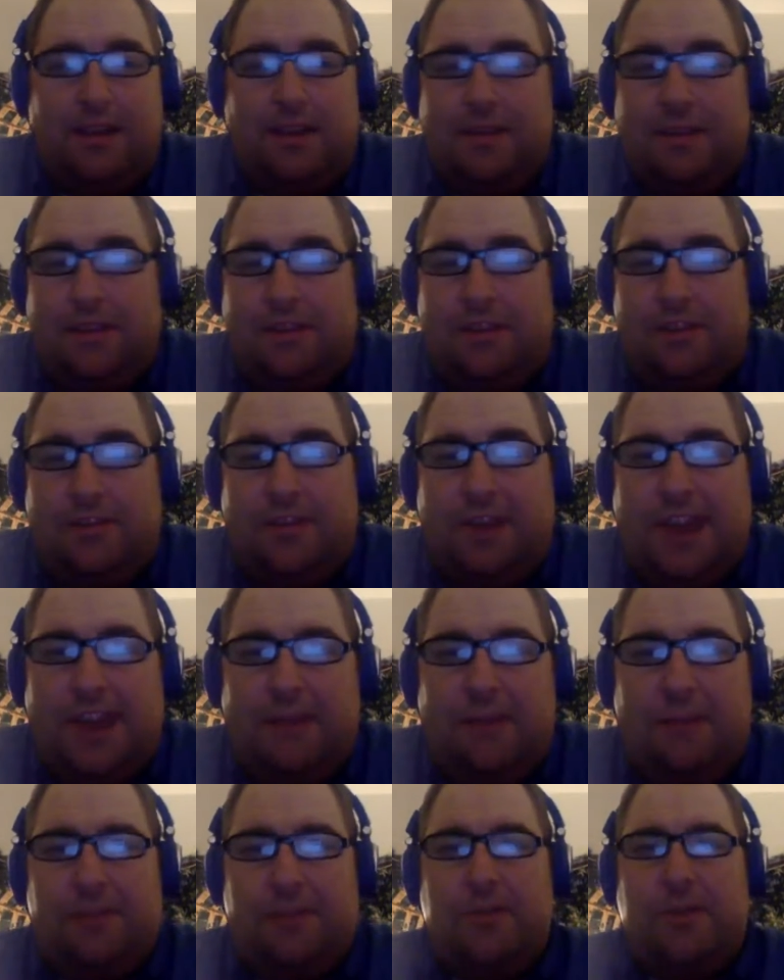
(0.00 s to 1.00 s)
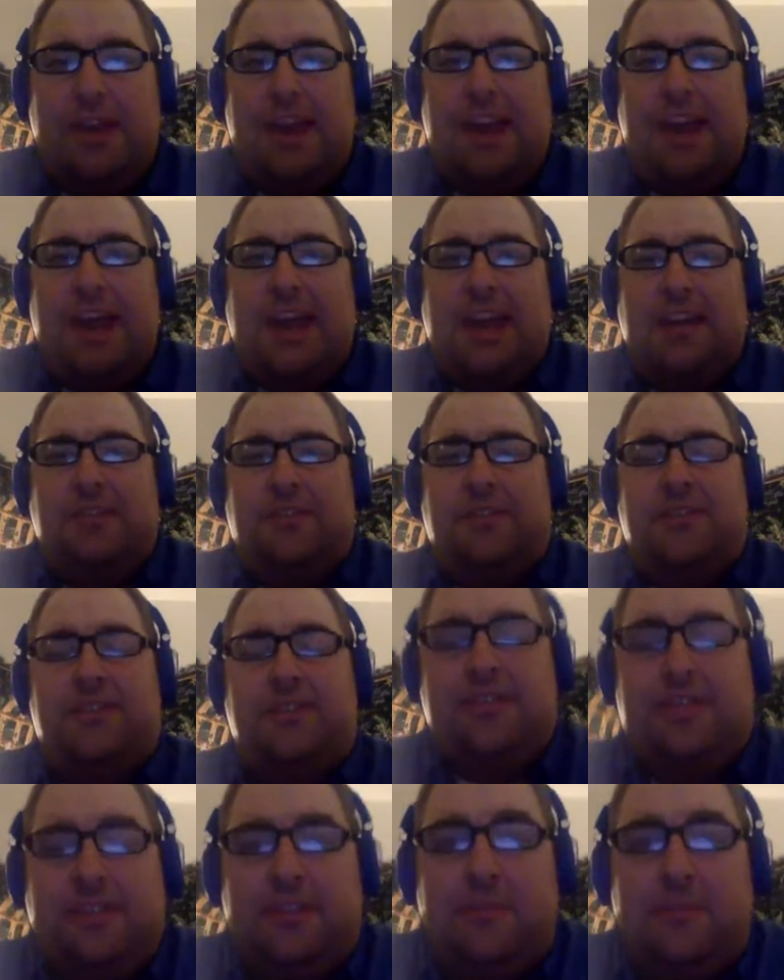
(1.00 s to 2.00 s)
Stratton was okay. It's
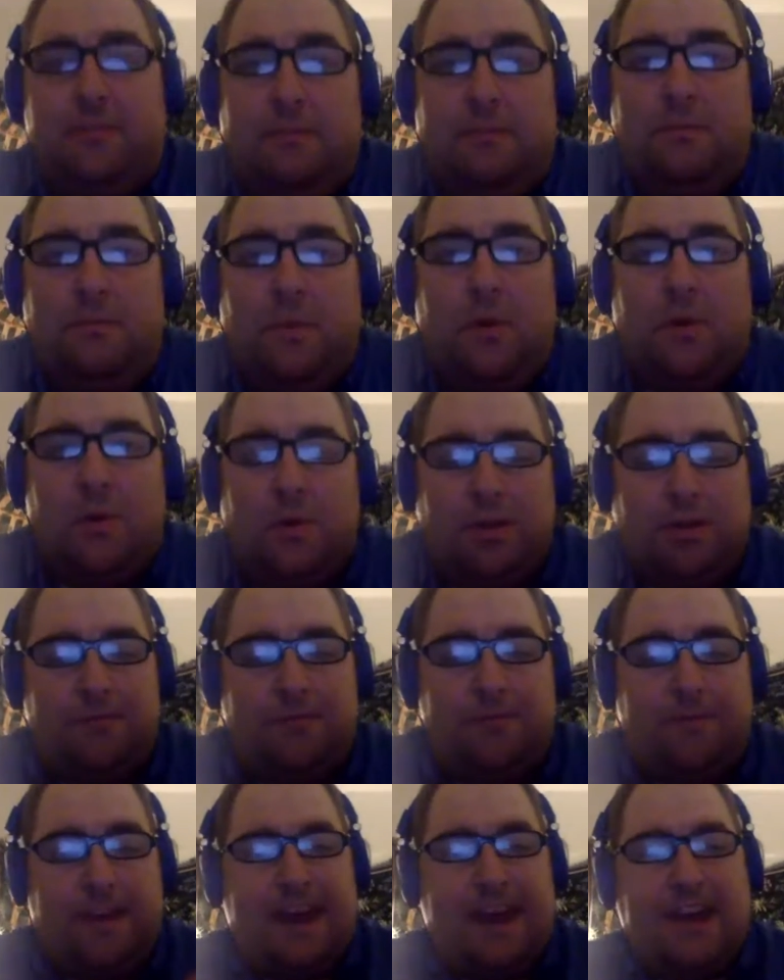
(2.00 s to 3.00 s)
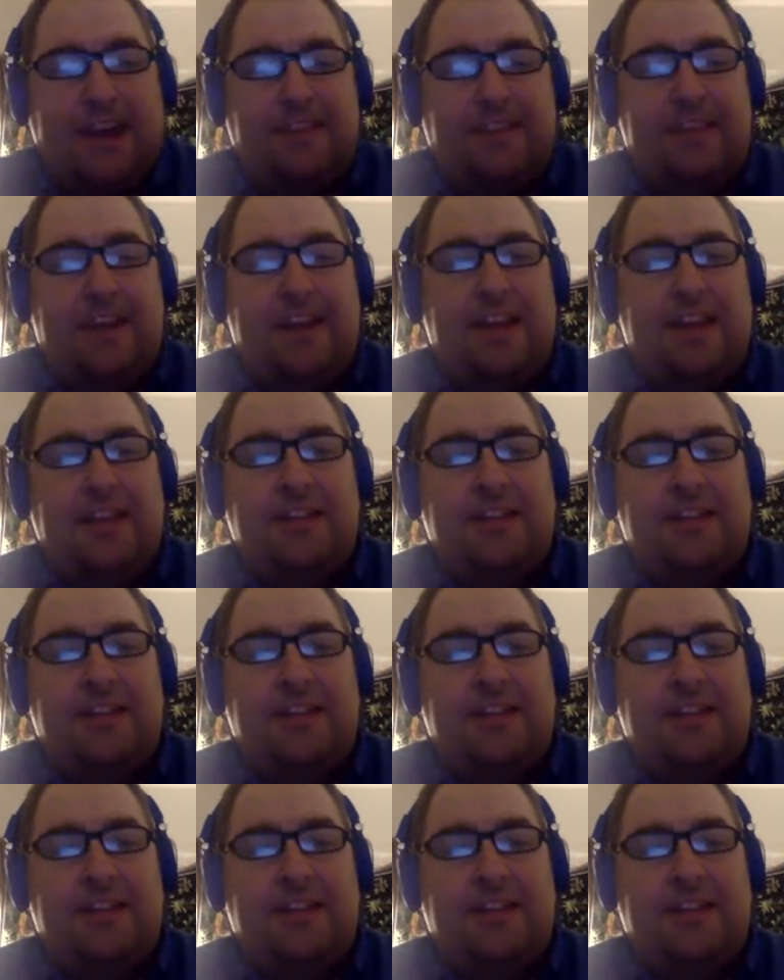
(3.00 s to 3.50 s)
more the fact that the